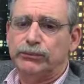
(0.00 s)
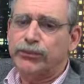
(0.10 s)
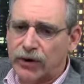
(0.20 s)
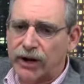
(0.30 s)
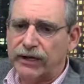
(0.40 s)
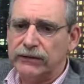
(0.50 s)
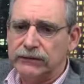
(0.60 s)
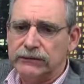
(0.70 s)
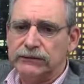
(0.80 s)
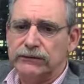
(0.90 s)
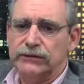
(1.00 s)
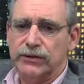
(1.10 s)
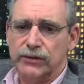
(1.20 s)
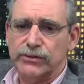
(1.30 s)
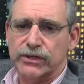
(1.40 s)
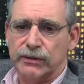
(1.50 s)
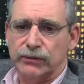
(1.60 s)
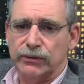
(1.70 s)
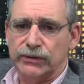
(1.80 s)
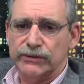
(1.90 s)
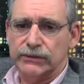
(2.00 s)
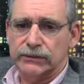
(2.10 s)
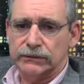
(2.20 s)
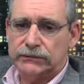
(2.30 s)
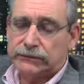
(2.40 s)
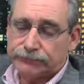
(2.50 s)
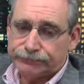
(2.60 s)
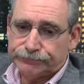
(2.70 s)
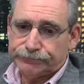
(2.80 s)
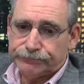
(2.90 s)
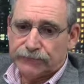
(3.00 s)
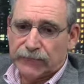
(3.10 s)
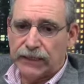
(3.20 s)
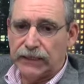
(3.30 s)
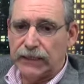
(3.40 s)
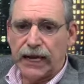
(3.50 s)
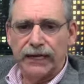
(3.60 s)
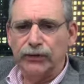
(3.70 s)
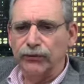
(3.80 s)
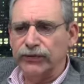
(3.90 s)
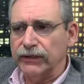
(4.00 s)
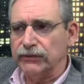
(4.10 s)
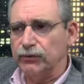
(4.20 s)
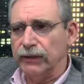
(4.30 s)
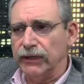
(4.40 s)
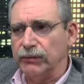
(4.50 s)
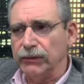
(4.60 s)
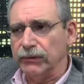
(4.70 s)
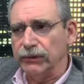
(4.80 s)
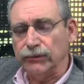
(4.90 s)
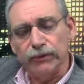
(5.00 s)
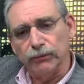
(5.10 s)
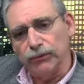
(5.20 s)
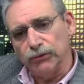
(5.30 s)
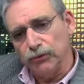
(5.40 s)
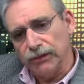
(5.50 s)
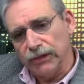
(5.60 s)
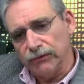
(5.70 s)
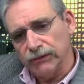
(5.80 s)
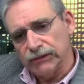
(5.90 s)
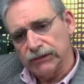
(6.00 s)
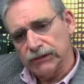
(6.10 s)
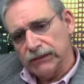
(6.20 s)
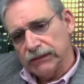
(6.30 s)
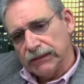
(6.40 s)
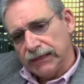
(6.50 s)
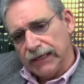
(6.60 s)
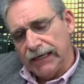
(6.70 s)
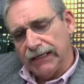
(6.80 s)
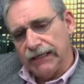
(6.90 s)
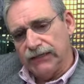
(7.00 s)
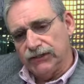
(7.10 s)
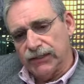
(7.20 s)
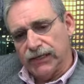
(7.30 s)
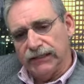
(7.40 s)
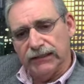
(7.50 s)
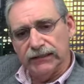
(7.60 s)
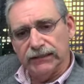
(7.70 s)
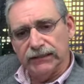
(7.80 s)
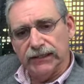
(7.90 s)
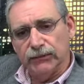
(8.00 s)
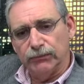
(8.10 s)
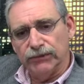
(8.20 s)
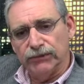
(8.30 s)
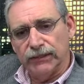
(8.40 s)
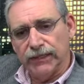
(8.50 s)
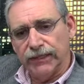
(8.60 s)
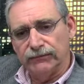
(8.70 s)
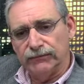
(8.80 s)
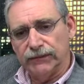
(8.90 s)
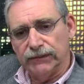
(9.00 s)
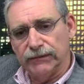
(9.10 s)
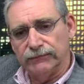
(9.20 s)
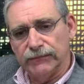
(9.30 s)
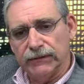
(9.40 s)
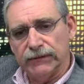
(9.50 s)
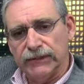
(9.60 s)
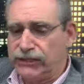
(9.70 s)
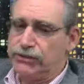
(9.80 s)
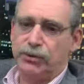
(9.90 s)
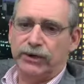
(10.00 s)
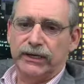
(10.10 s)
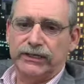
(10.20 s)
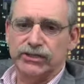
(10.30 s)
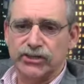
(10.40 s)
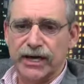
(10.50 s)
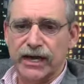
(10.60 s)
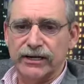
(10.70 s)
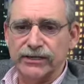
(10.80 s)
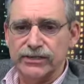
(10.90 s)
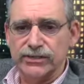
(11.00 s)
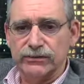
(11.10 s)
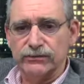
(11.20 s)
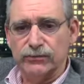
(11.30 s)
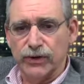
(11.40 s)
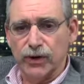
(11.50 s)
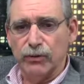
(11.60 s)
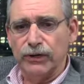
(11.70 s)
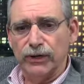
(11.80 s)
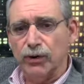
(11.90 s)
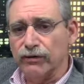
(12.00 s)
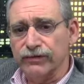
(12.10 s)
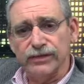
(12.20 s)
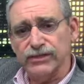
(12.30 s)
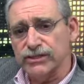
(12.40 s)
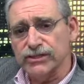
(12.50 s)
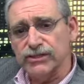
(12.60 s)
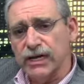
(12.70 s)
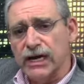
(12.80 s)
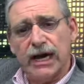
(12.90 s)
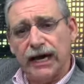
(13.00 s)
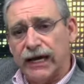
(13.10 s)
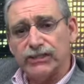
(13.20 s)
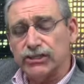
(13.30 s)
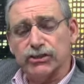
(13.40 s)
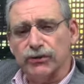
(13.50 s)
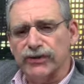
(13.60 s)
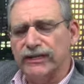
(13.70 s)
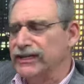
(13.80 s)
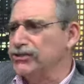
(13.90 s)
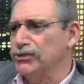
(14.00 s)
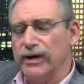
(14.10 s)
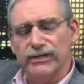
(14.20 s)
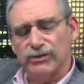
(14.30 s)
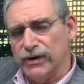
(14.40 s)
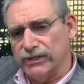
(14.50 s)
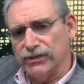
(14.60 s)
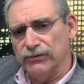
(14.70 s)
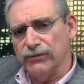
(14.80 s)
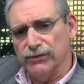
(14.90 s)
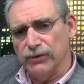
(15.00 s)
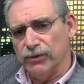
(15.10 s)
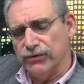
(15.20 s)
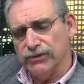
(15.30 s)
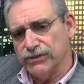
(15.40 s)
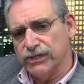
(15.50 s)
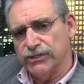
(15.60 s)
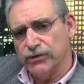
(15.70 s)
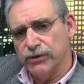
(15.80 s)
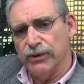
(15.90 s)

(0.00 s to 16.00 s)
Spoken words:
prior to those labor laws. I don't think too many people agreed with Newt Gingrich and his idea that we should have kids working as janitors and reopening orphanages. I just don't think that's the right direction for a 21st century